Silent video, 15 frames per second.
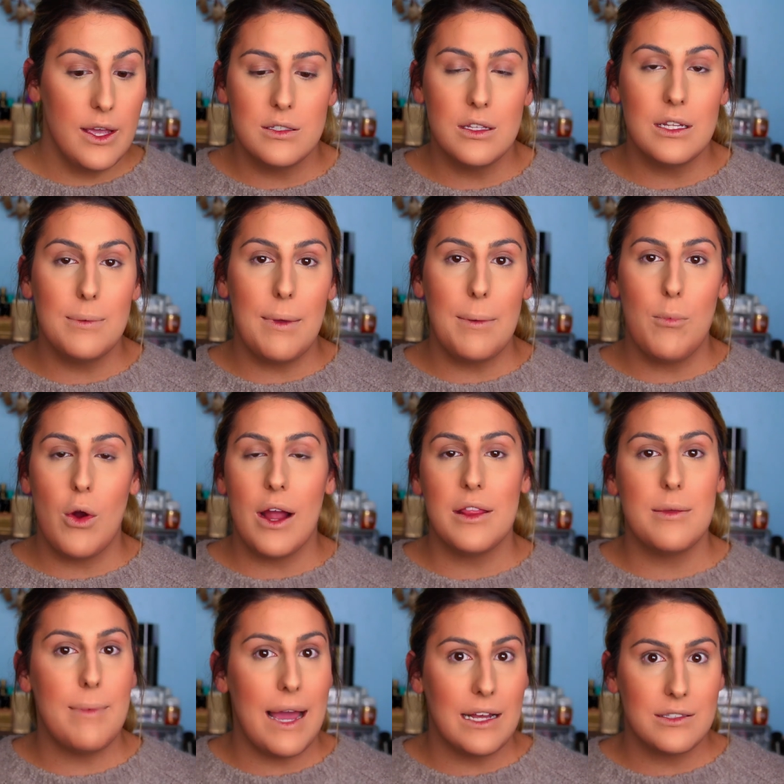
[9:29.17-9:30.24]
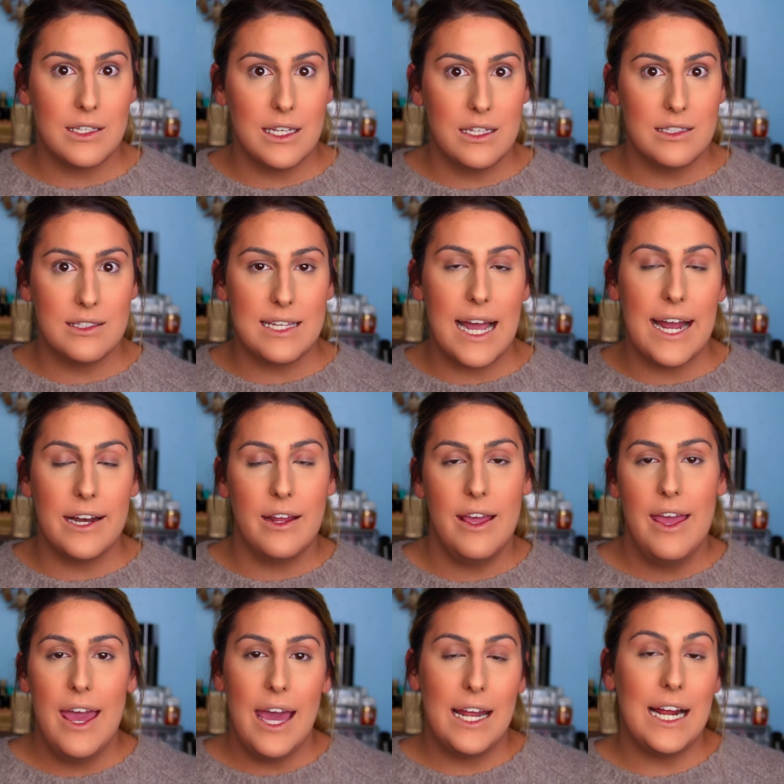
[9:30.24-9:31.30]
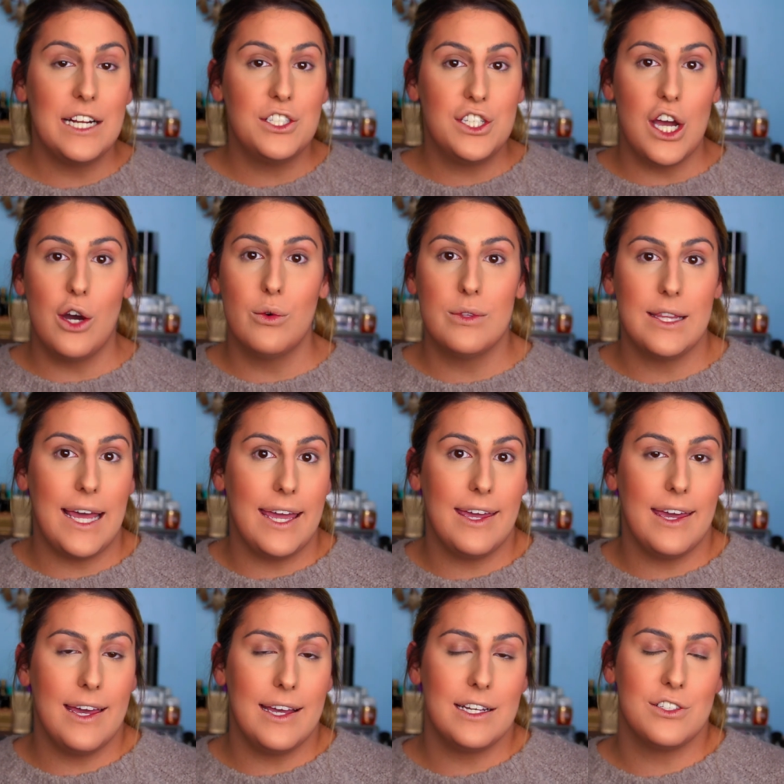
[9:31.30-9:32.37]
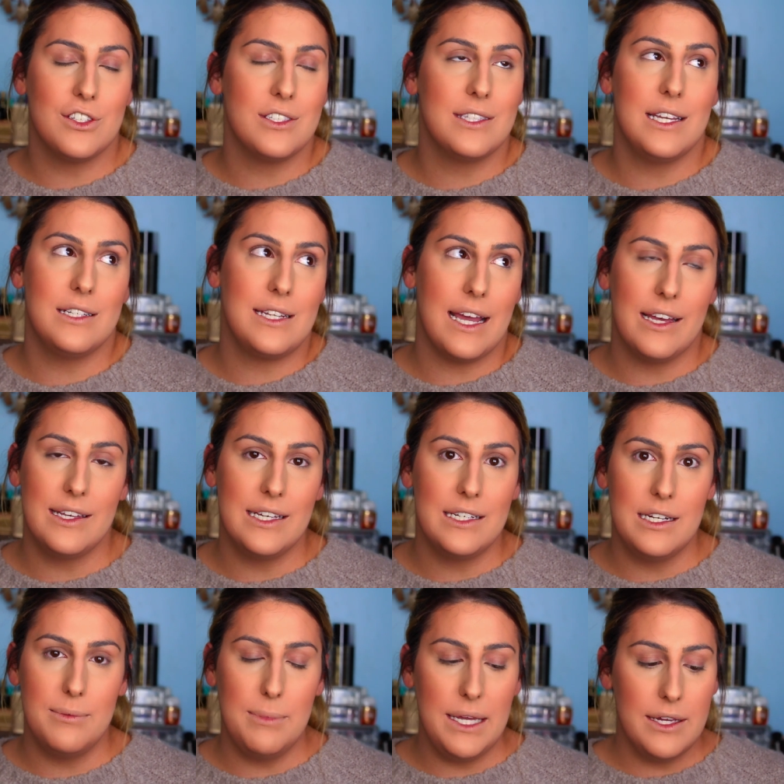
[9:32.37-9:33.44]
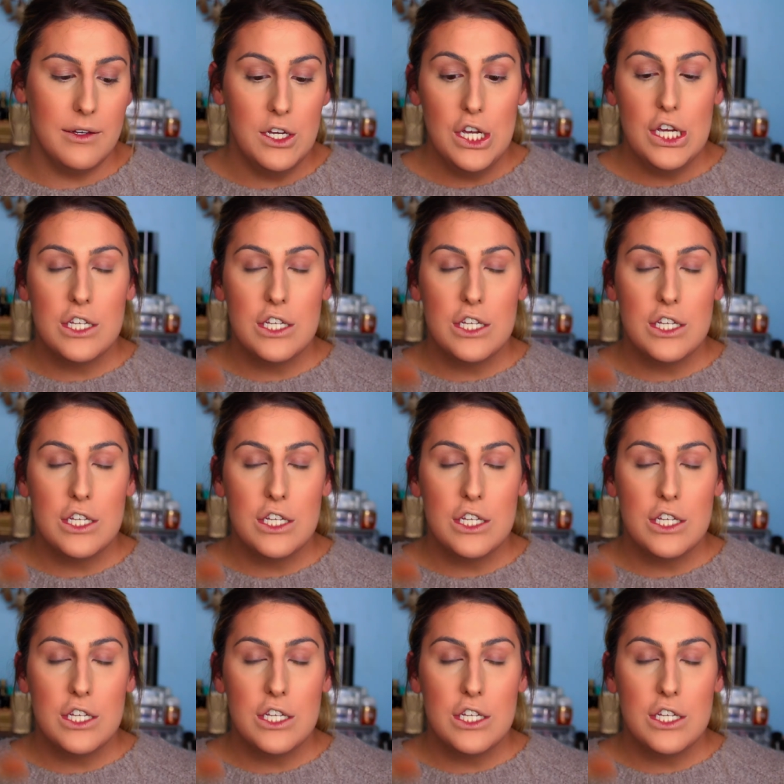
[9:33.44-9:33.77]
It's a little bit more on the masculine side and I don't like it. It's just the Italian in me.